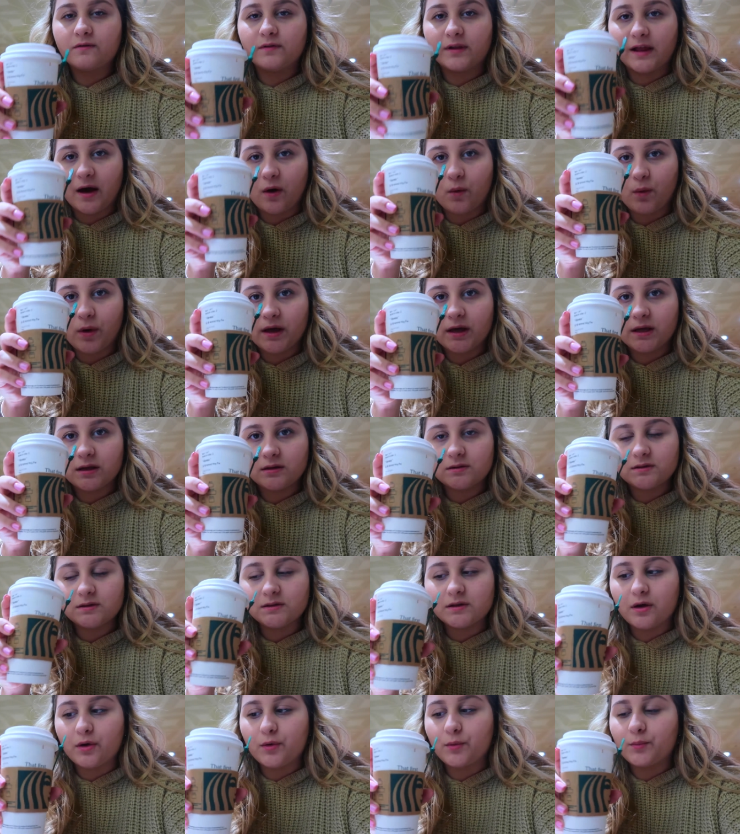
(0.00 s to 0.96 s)
flat white,
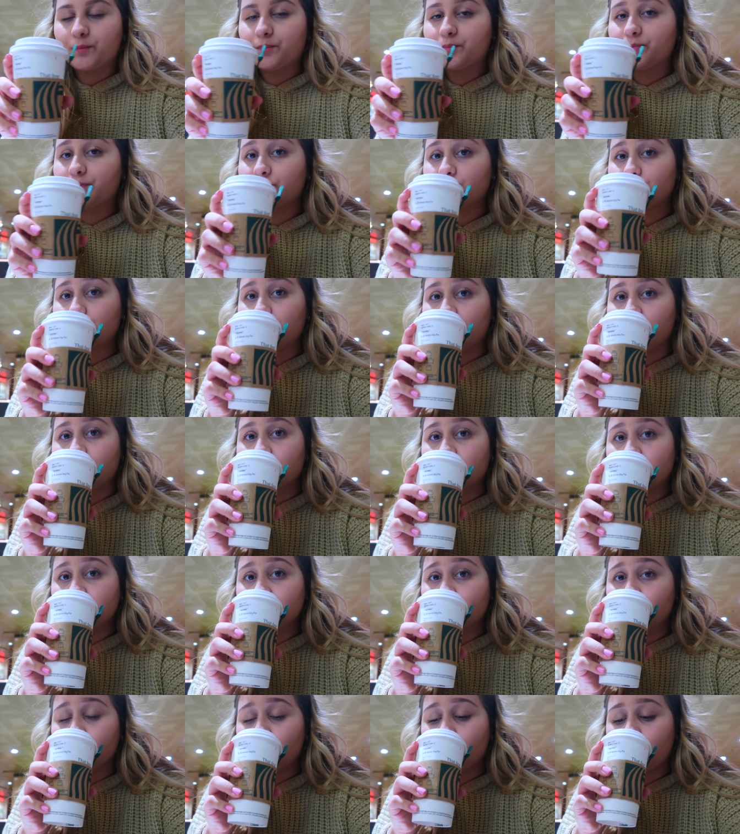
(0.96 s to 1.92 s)
so I'm trying this.
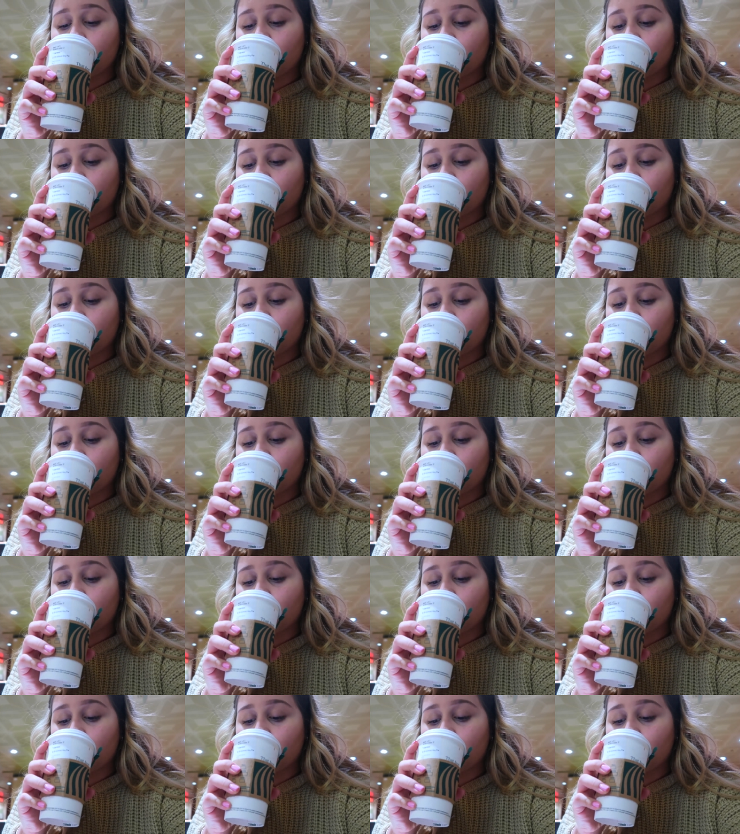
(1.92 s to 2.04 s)
It's pretty